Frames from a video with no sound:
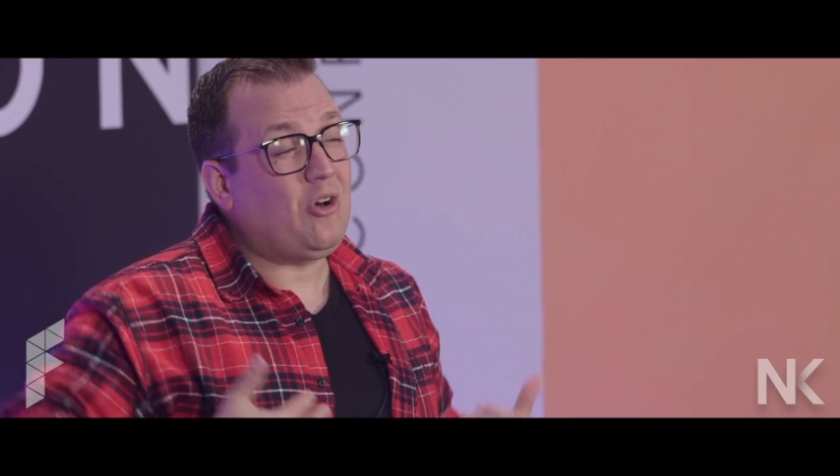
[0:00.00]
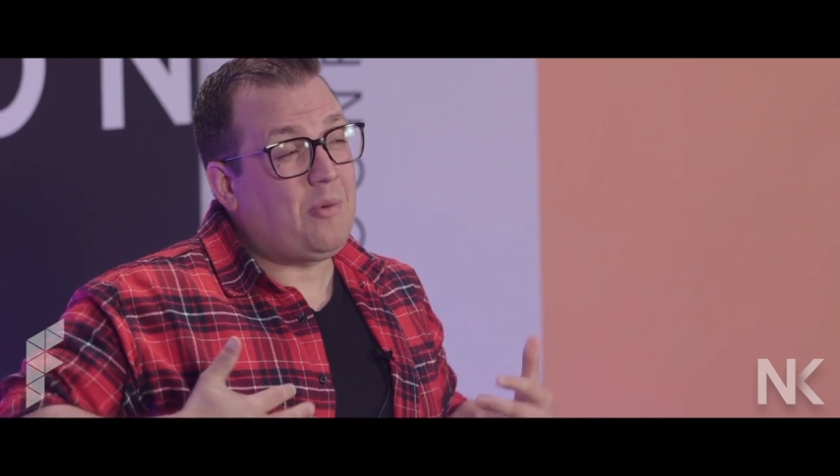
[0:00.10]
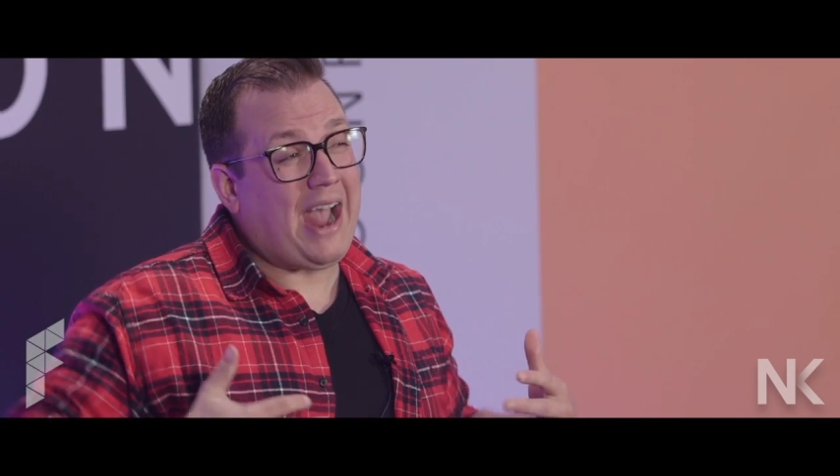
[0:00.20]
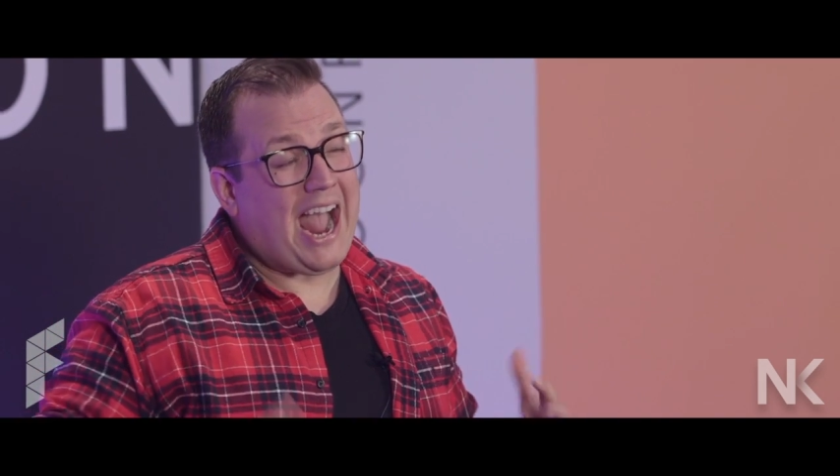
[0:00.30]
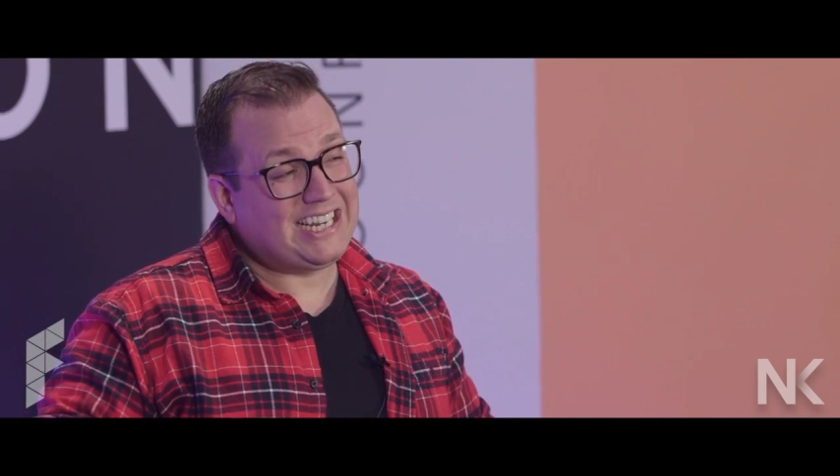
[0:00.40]
or
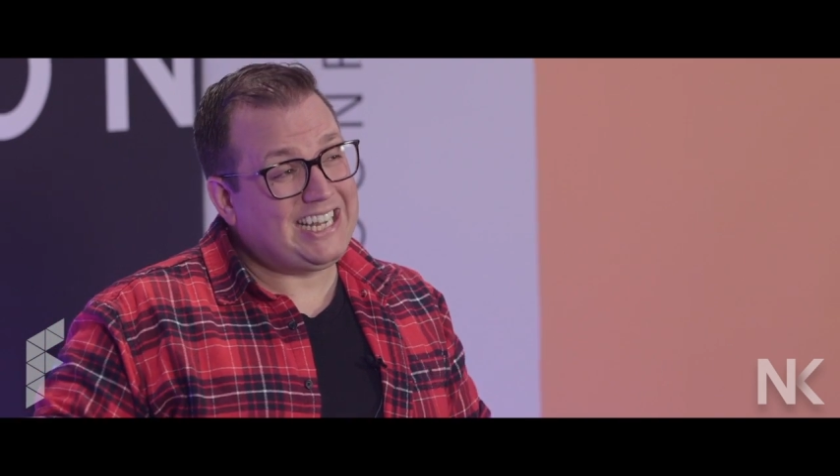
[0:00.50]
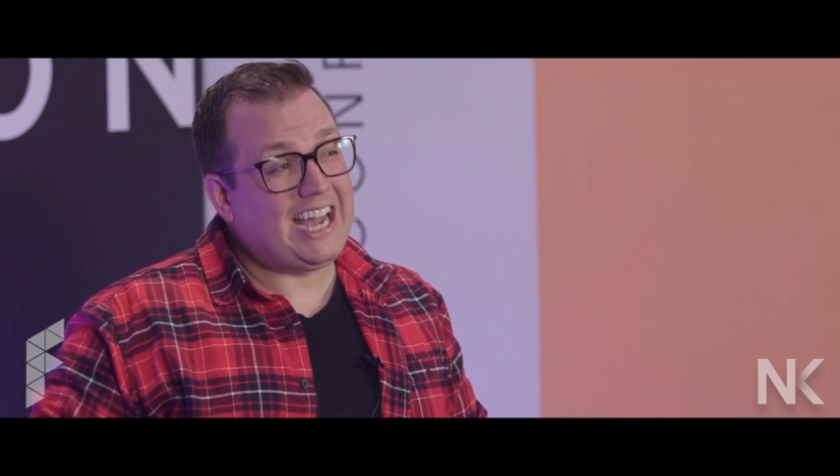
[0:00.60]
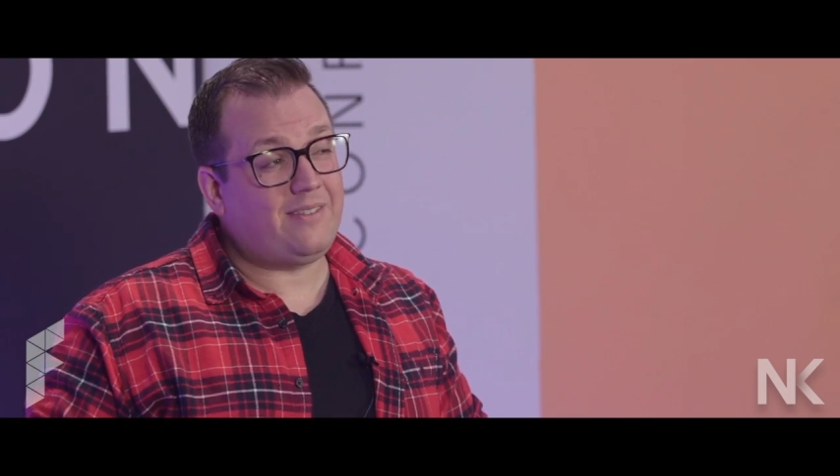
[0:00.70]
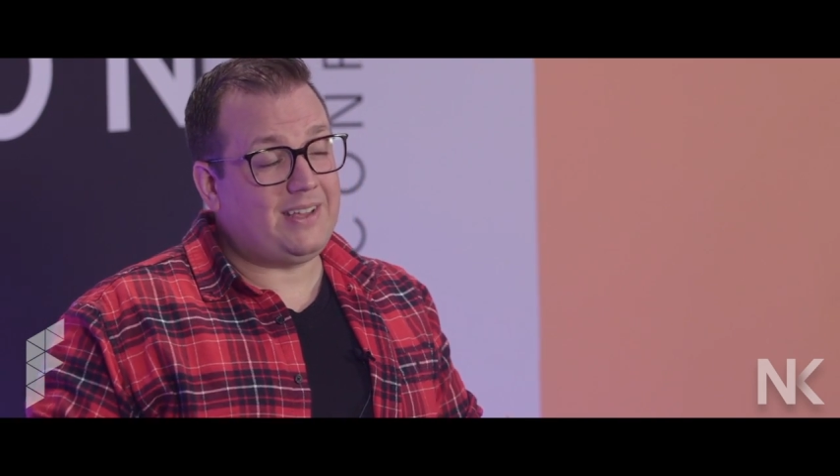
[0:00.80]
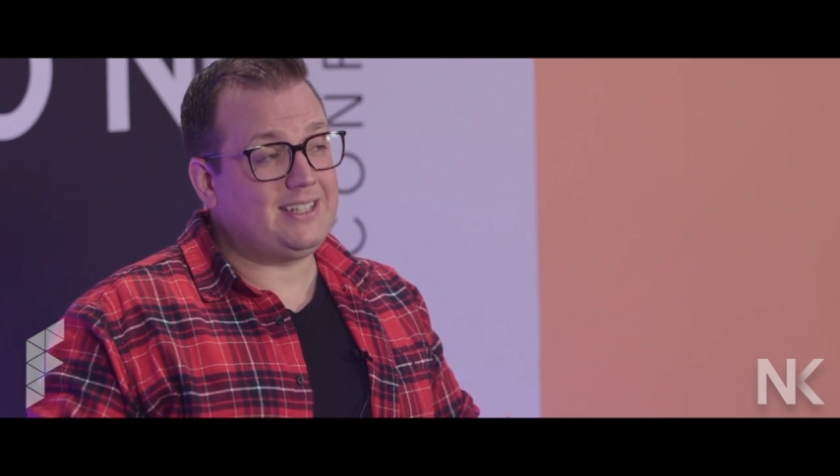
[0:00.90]
am I acting
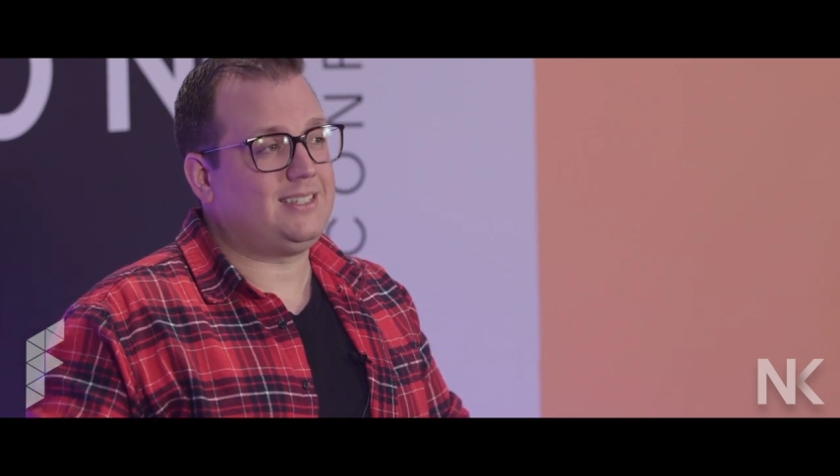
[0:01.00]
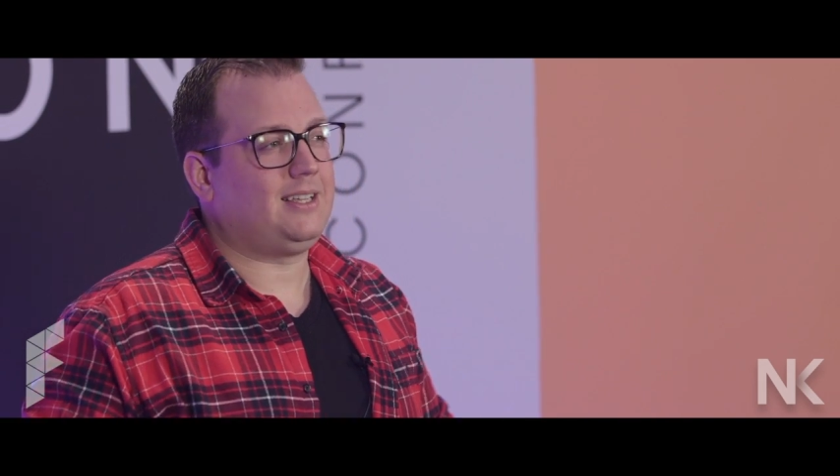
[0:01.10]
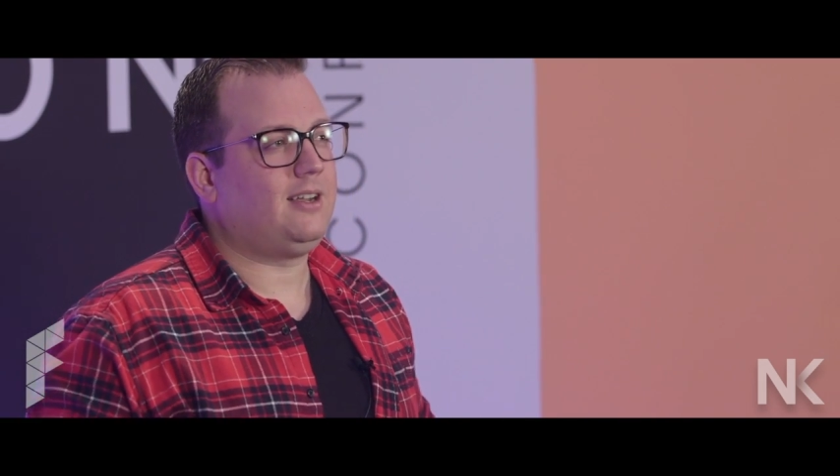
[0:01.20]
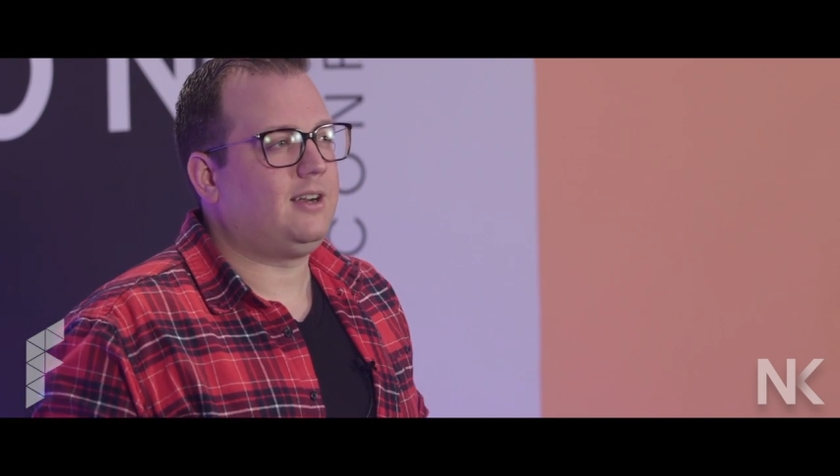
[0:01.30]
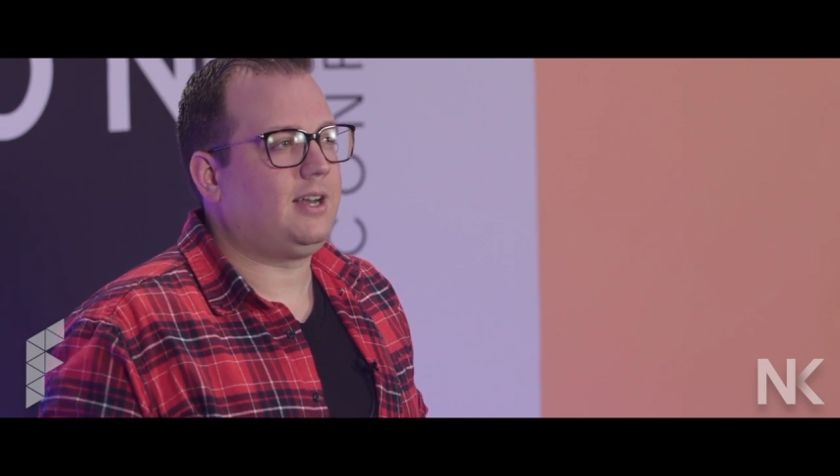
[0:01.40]
out of
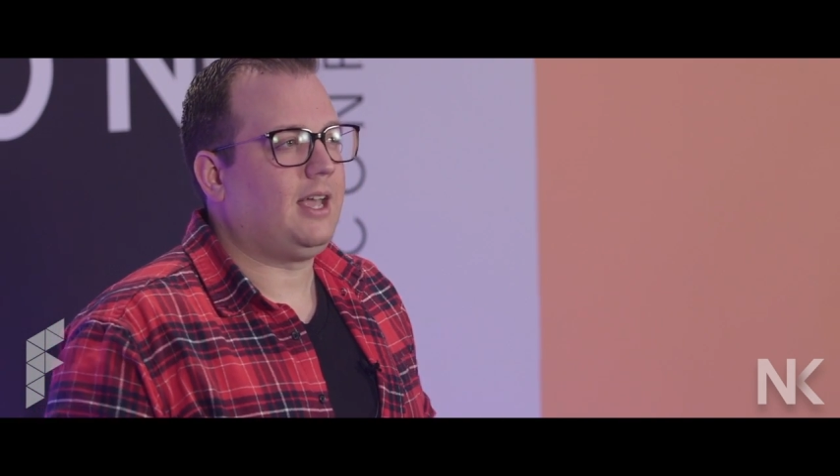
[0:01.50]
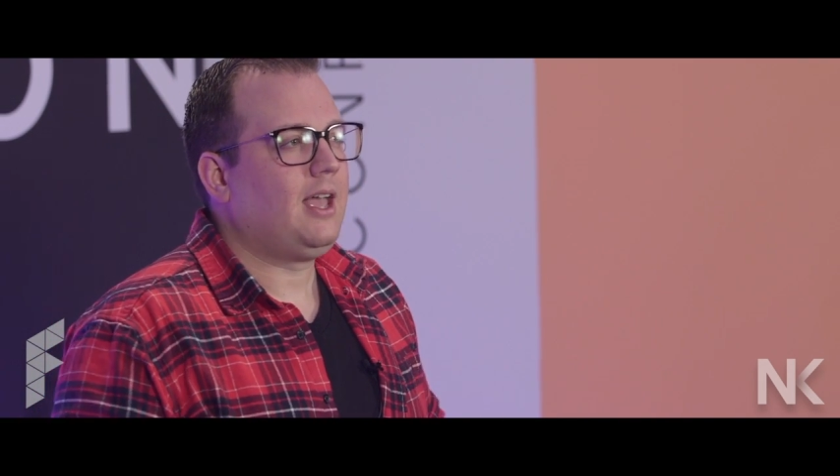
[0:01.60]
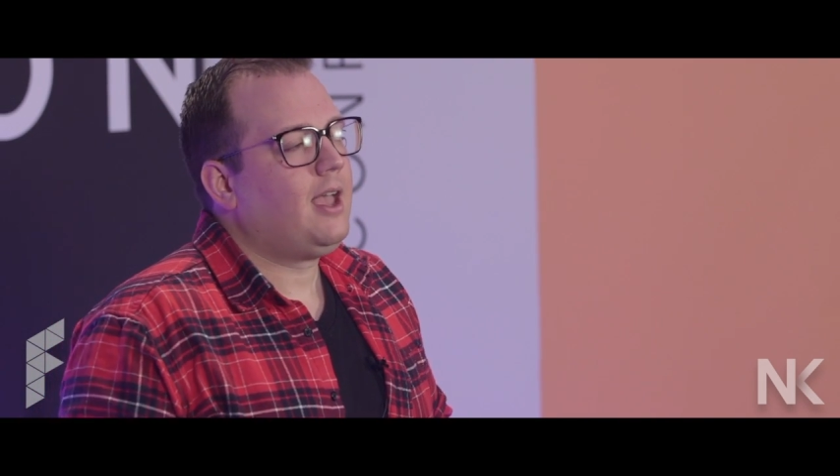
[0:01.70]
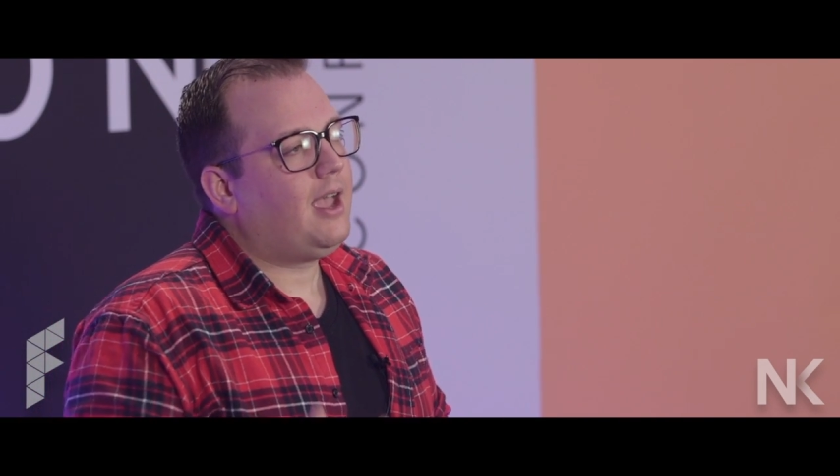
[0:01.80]
insecurity?